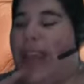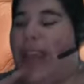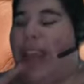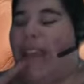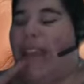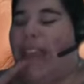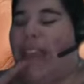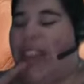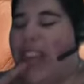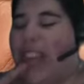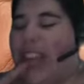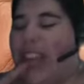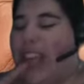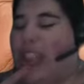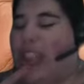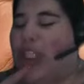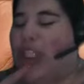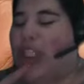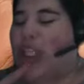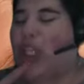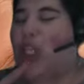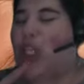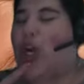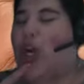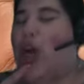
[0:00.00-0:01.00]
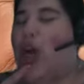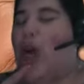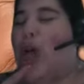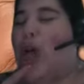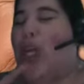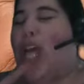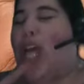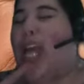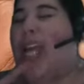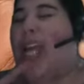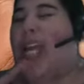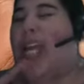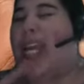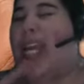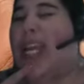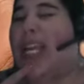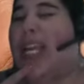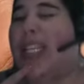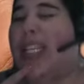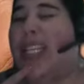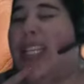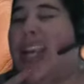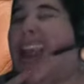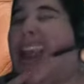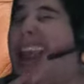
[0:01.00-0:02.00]
Like I feel like I should know who that
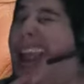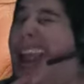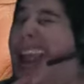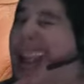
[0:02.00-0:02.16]
is.